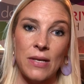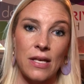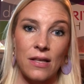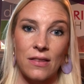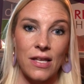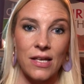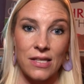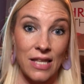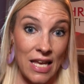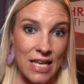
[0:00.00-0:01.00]
be
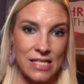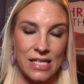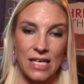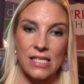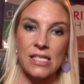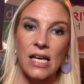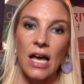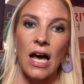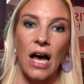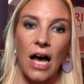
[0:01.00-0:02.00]
the easiest.
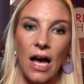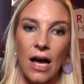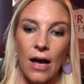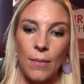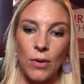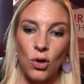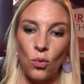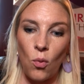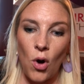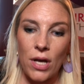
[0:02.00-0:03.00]

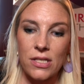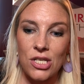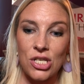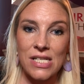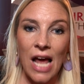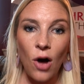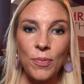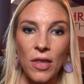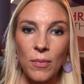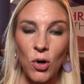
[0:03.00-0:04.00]
You want to just
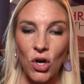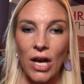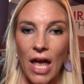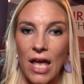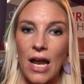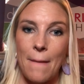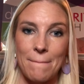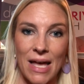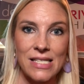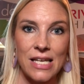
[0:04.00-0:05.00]
help them create a
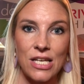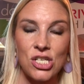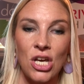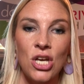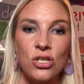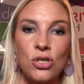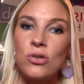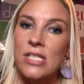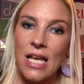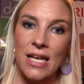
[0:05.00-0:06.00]
message
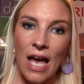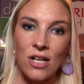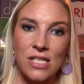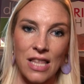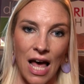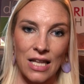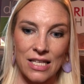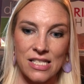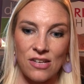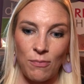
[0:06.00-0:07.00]
to send out to that
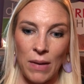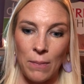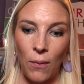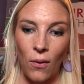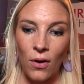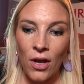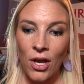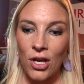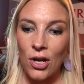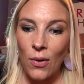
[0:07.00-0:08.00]
list of people.
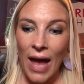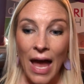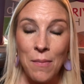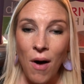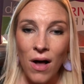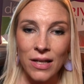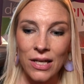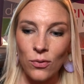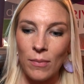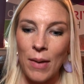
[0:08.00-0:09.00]
Hey,
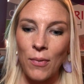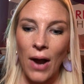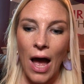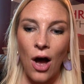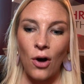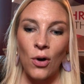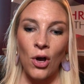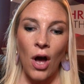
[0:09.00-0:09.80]
Molly, remember how